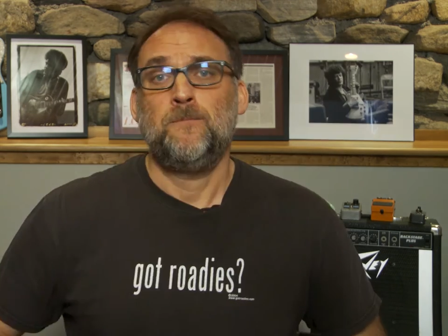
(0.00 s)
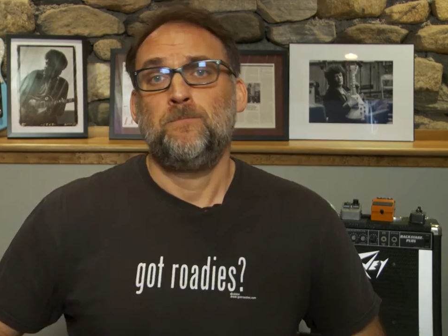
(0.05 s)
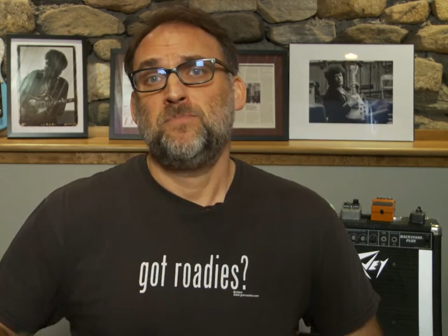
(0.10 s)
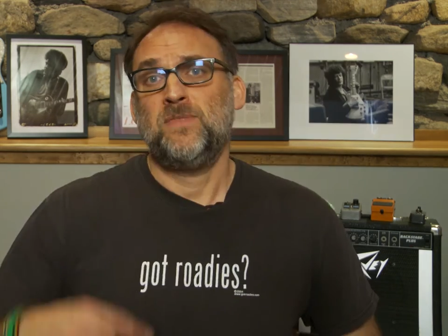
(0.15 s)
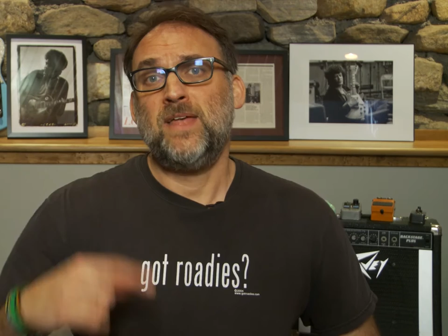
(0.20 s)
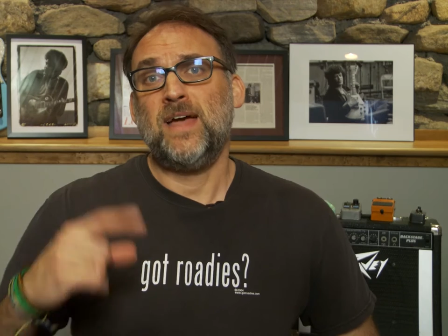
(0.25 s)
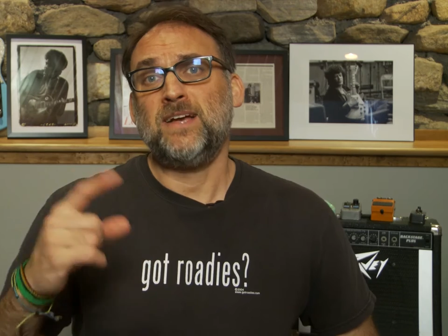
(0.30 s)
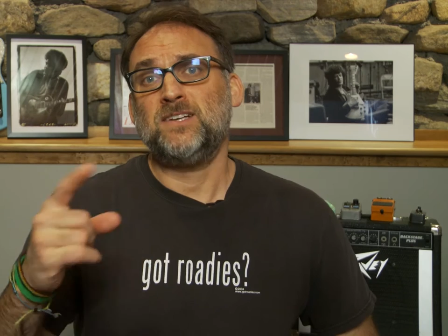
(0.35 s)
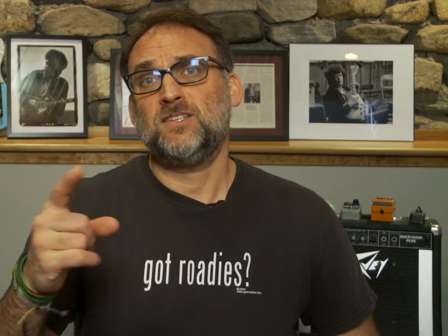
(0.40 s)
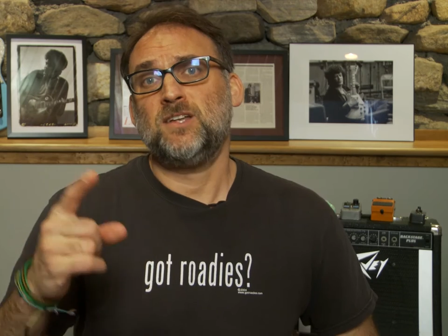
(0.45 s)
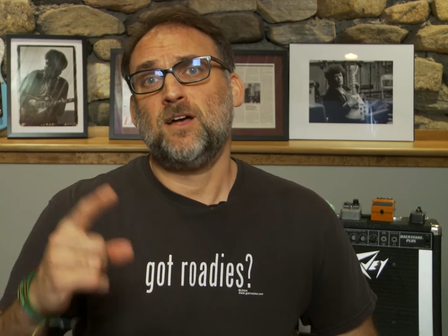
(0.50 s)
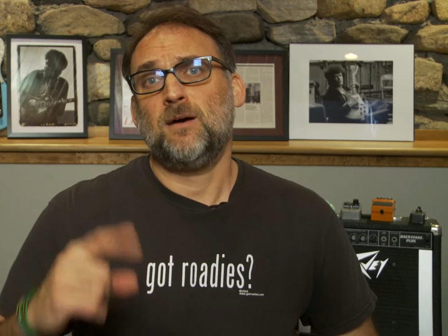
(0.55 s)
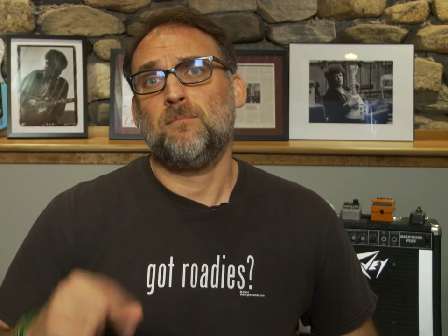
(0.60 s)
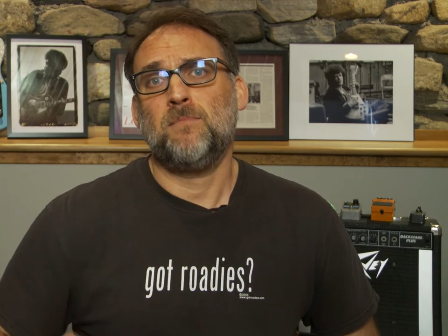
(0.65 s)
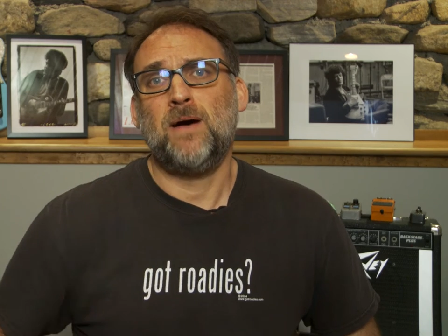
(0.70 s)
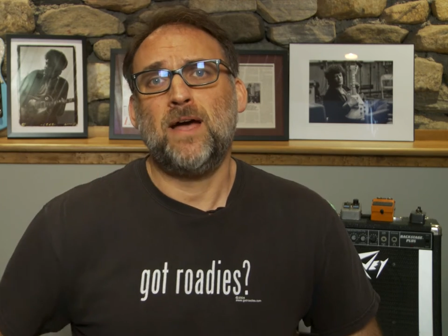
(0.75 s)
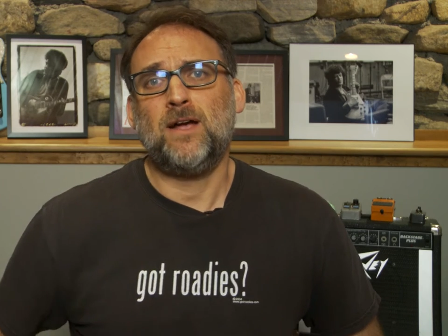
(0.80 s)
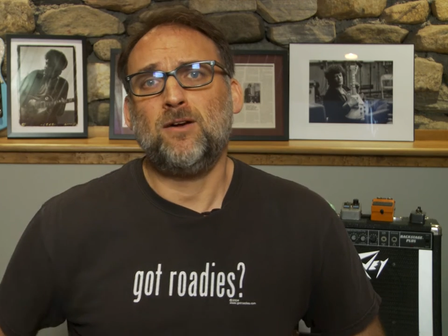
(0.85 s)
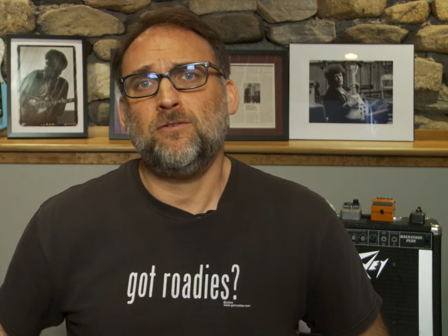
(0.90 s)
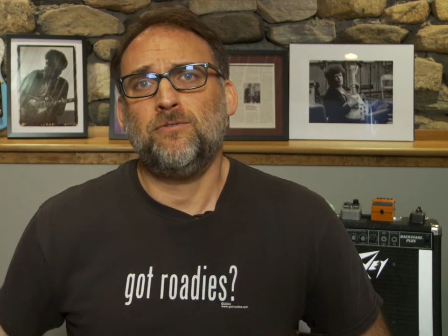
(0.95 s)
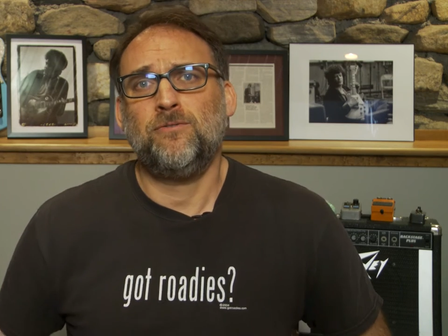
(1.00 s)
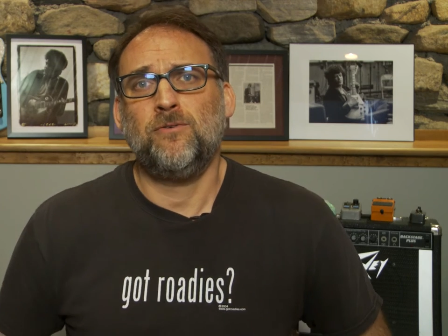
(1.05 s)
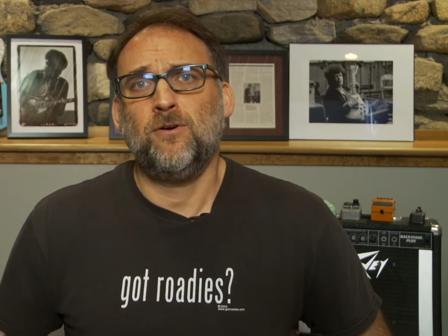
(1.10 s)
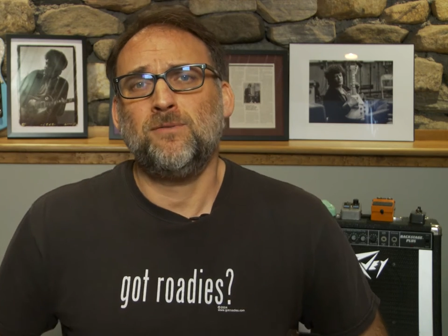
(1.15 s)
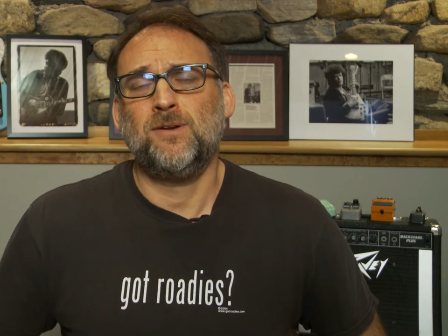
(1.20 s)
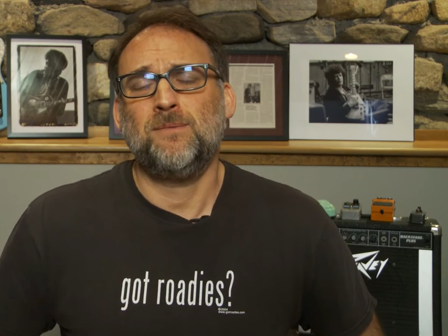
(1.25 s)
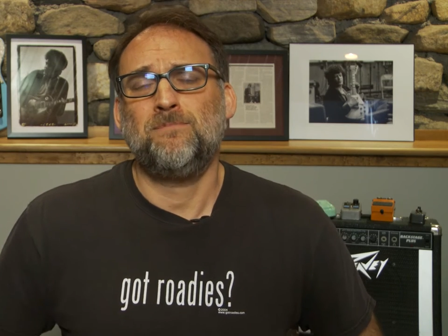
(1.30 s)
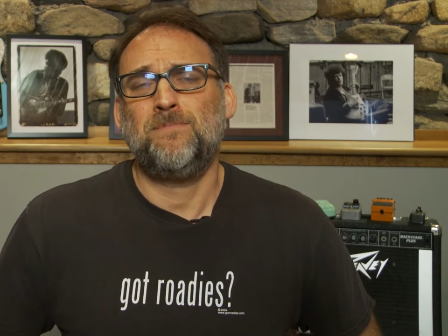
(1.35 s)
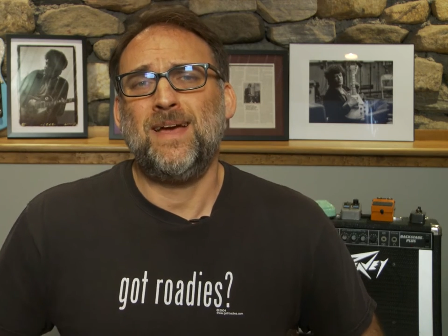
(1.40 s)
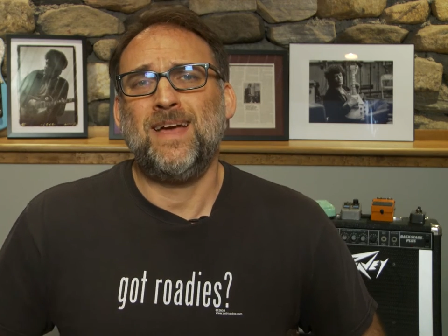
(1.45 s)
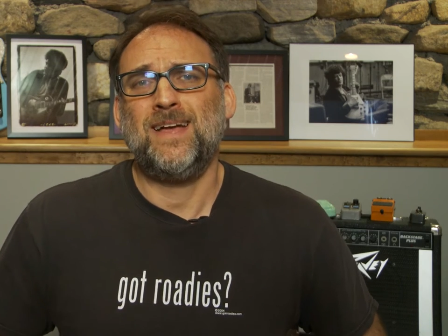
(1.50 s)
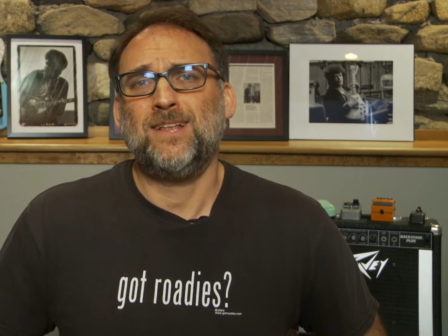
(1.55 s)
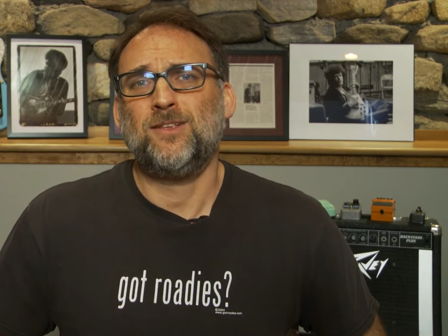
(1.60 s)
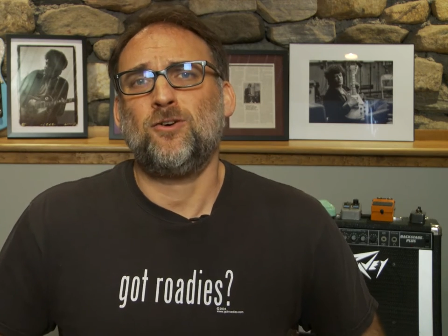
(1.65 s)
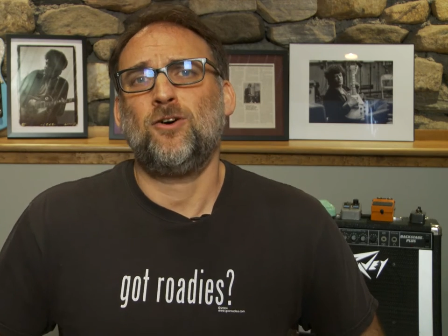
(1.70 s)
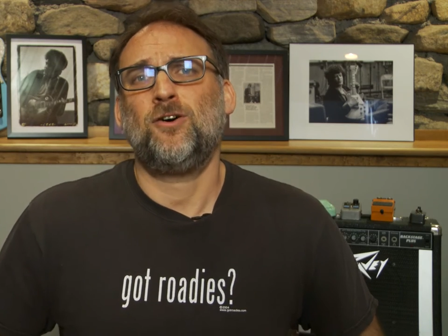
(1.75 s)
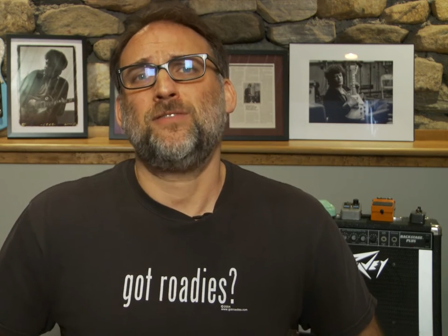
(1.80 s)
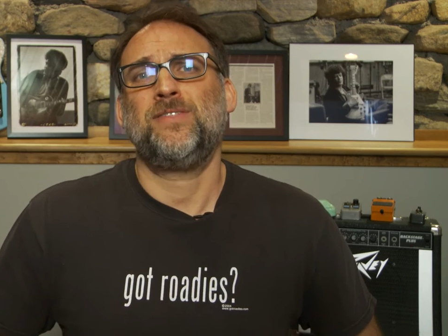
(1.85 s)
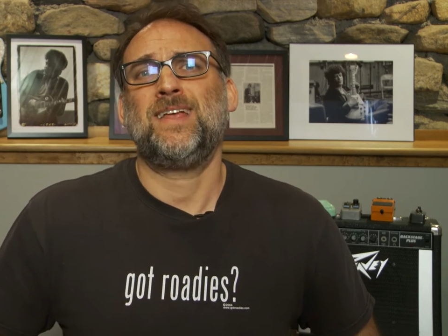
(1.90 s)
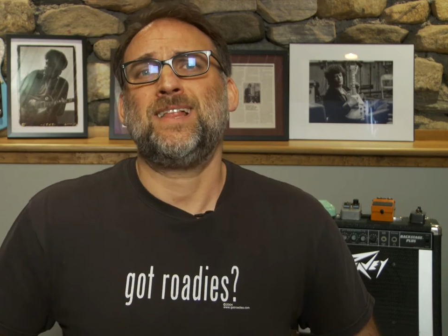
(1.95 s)
Next up, Michael formed a band
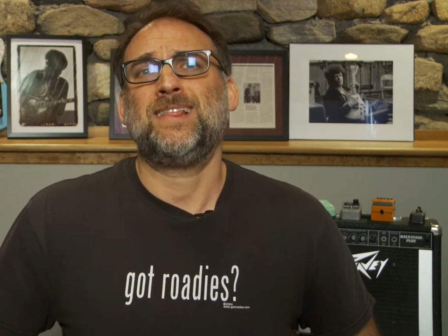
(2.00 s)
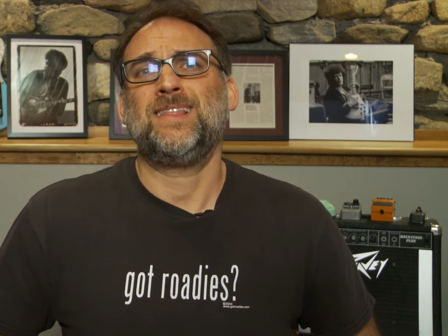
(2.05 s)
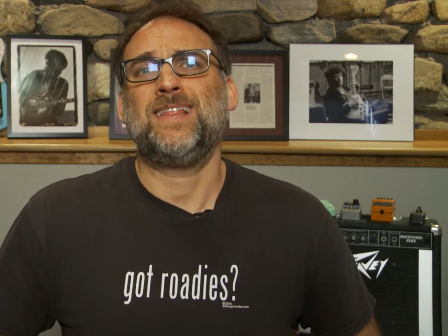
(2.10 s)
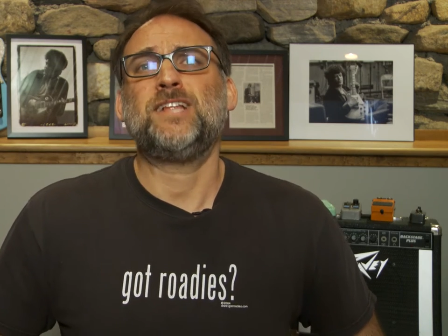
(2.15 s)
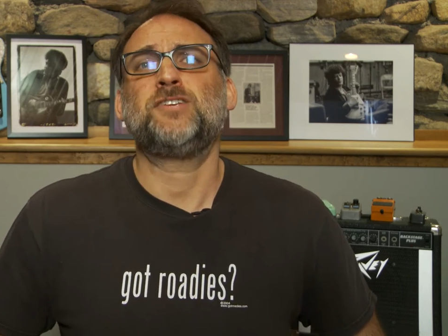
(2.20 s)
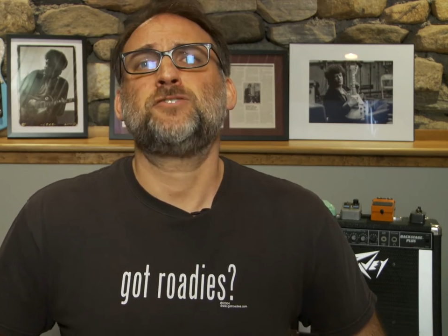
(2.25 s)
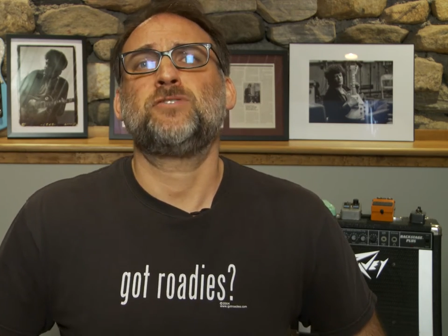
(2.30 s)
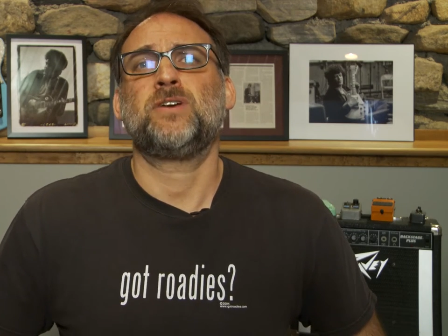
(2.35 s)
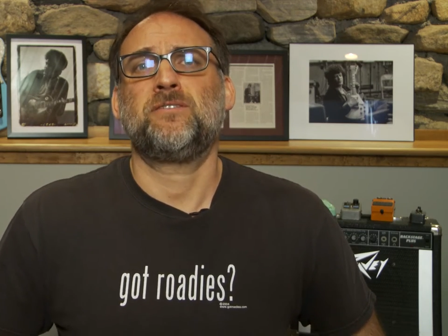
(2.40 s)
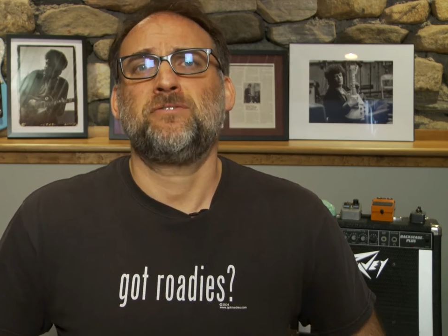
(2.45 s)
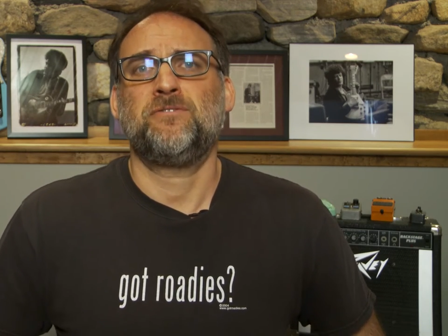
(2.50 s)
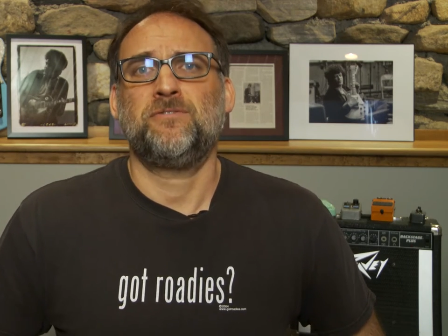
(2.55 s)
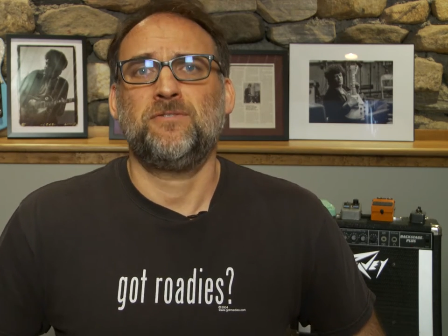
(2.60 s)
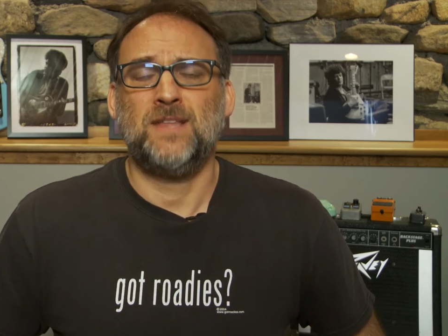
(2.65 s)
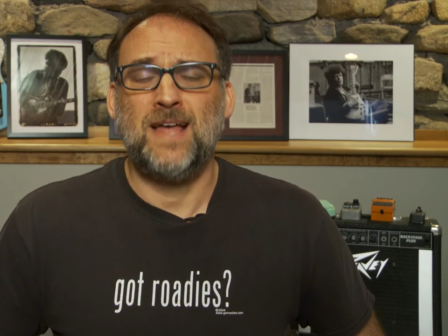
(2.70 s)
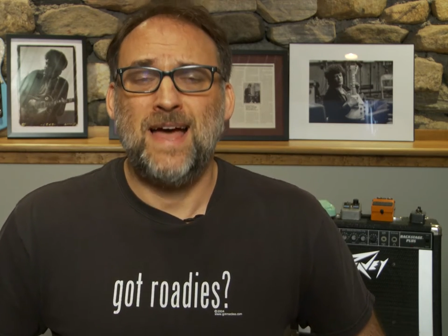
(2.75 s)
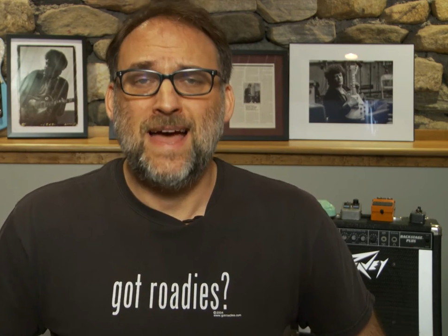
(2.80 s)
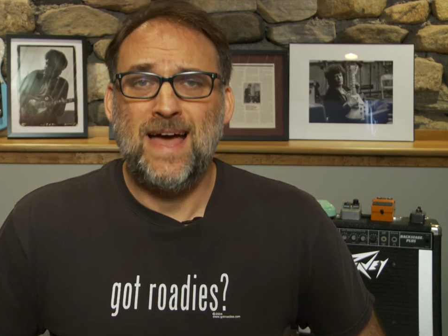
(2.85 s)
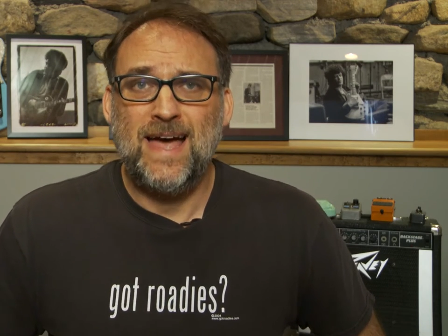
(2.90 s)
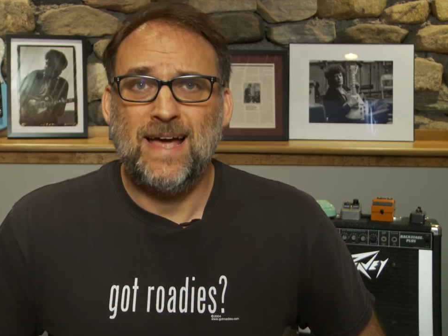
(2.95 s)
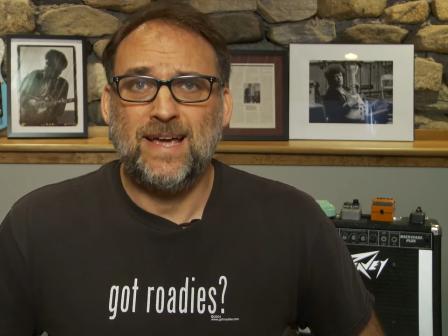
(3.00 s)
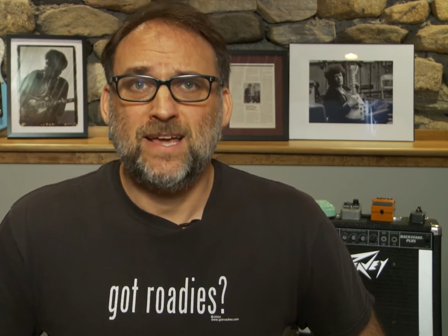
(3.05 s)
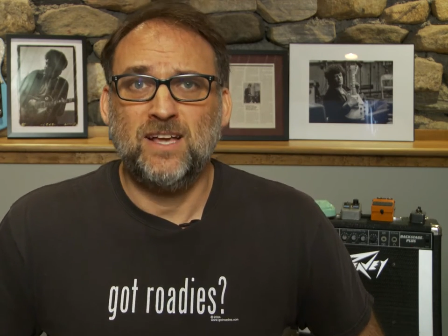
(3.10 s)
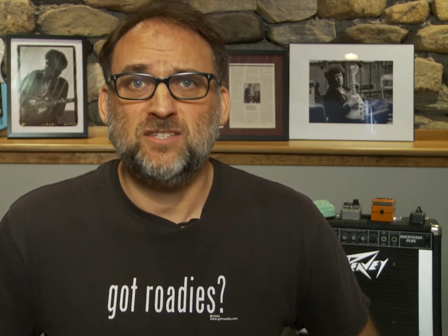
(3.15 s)
called the Electric Flag.